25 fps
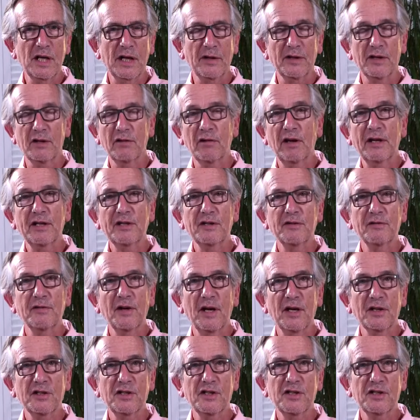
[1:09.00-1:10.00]
Now the great
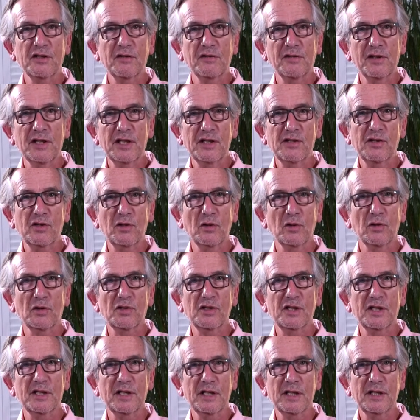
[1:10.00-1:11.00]
advantage of these
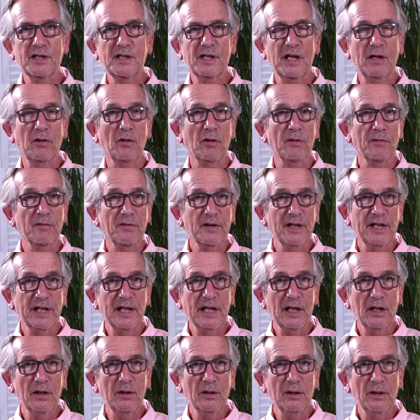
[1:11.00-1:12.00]
courses is they're on
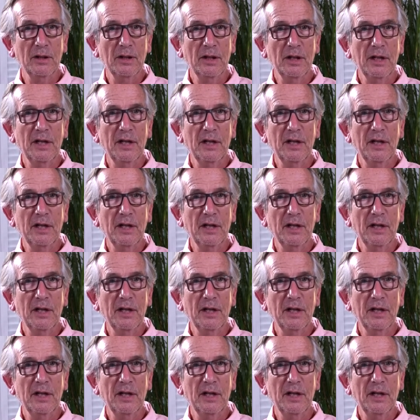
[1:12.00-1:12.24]
video,